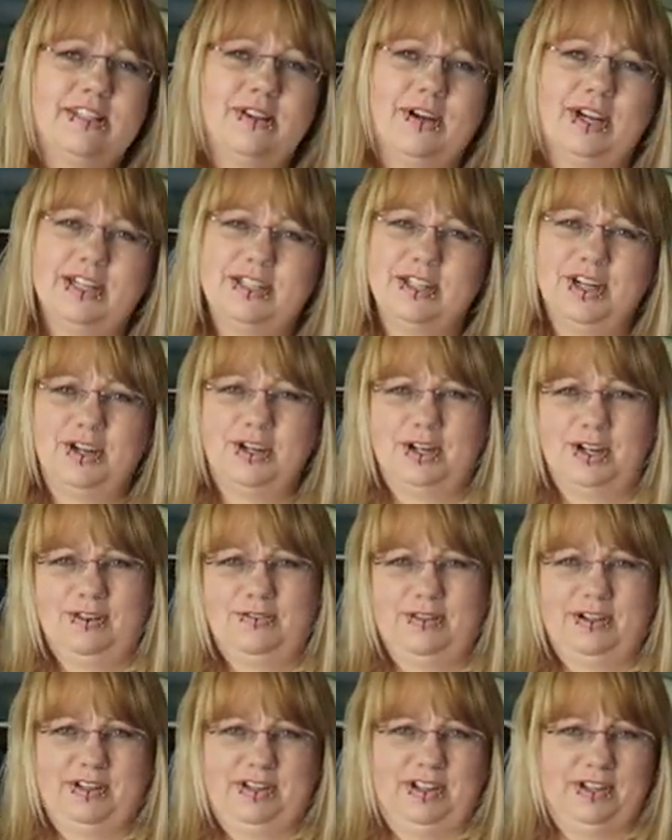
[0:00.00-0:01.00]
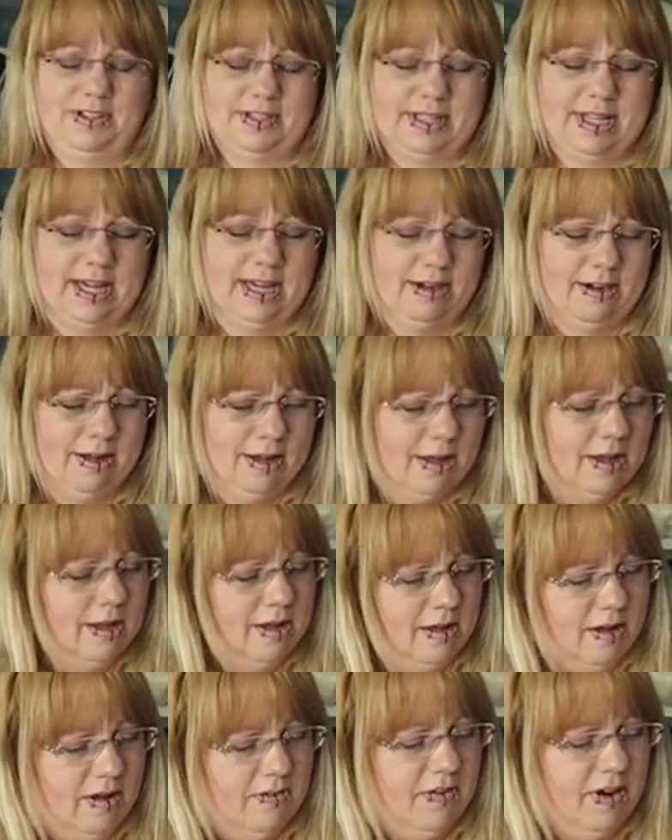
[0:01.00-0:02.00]
so I don't know if I'll use that.
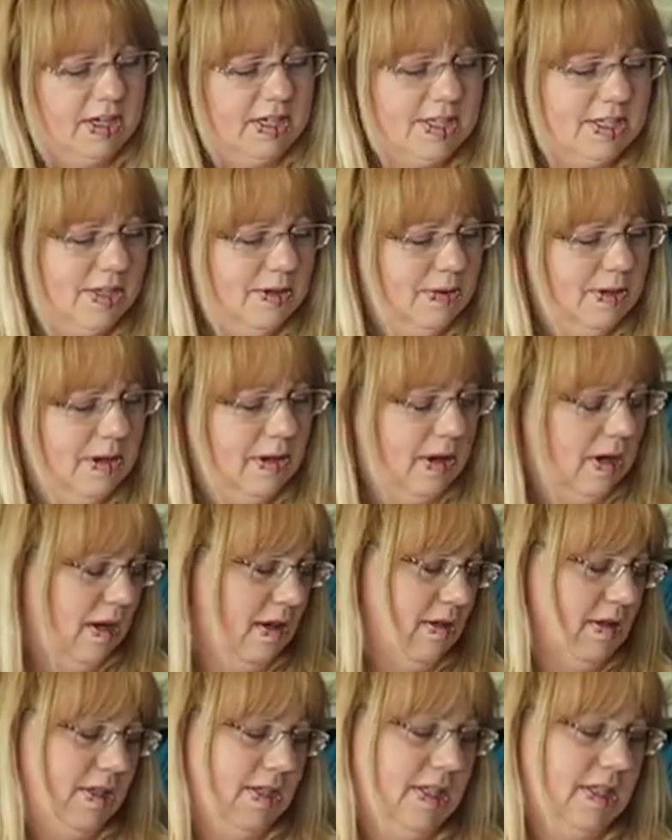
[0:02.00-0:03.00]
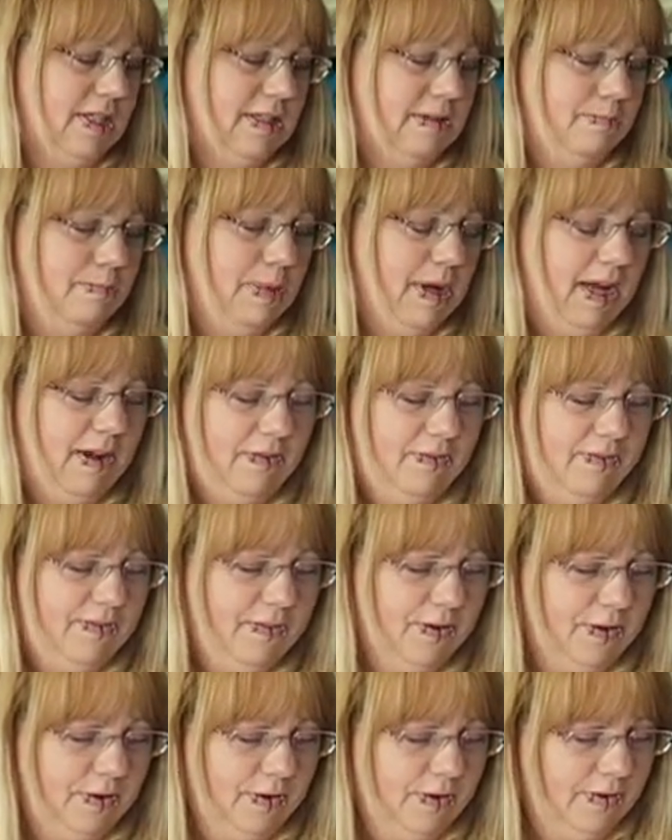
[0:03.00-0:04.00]
If I do, it'll just be
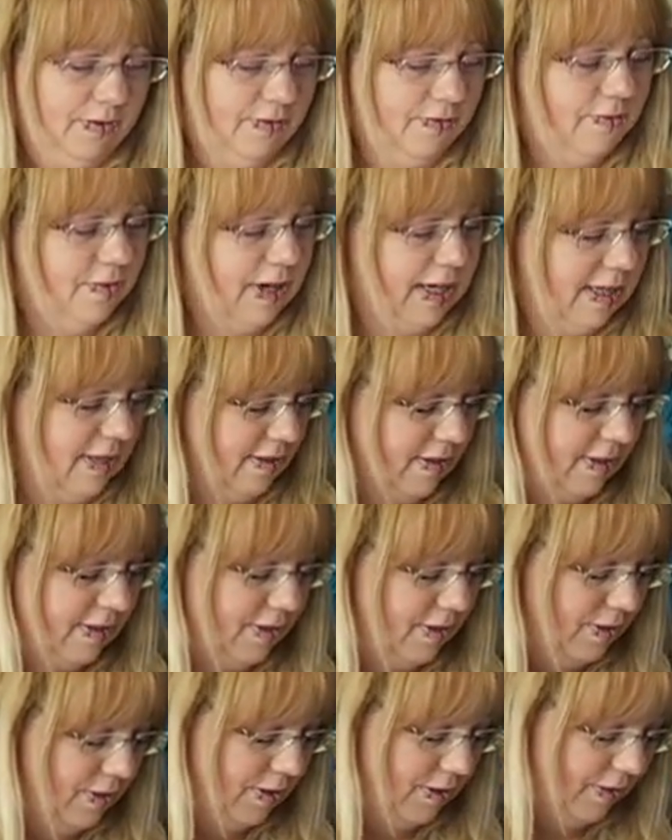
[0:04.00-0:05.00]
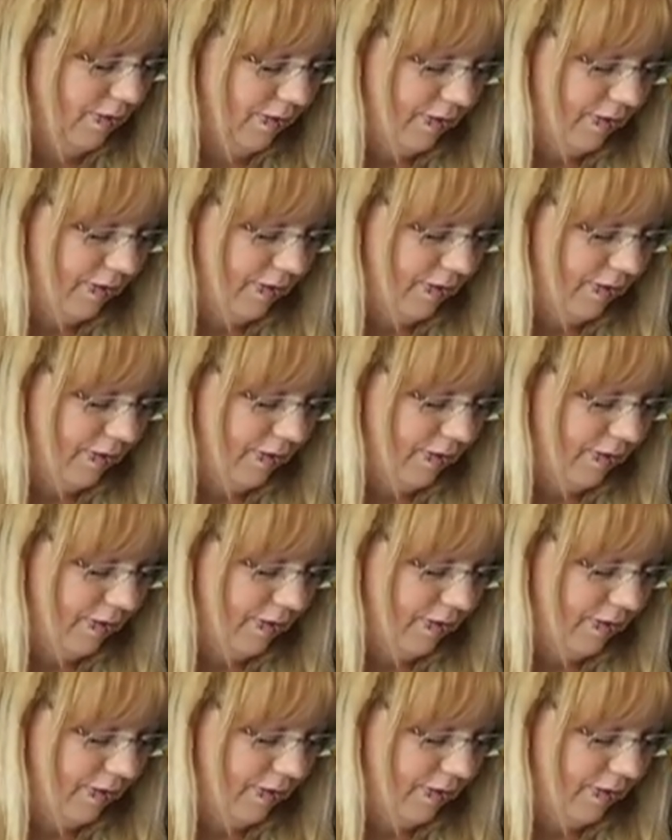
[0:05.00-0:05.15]
for frills or